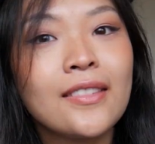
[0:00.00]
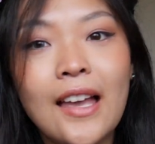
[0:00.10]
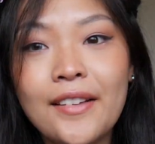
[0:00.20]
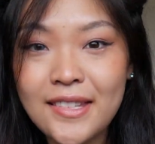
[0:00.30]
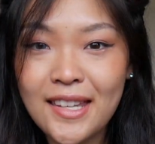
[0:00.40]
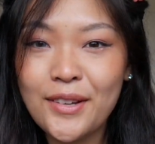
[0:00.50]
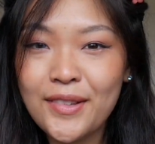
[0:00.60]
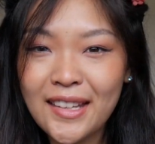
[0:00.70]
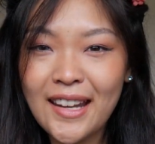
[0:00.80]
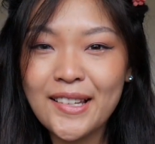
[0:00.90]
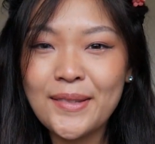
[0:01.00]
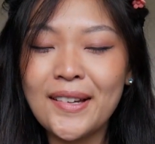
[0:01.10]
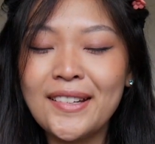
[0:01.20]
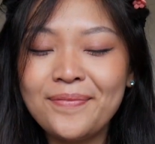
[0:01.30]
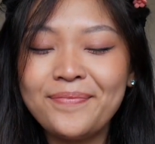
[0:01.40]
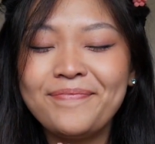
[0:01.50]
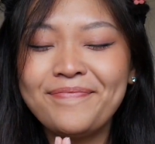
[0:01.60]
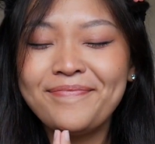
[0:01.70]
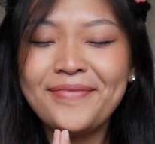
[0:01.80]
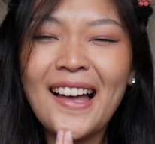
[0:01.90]
I'll see you in the next one.
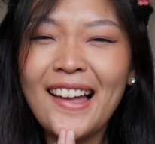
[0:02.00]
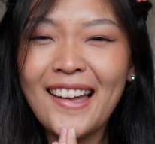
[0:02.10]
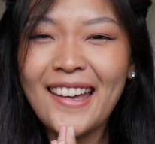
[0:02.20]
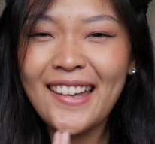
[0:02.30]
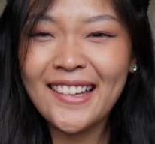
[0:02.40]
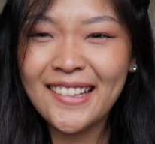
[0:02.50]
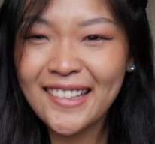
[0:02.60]
Bye.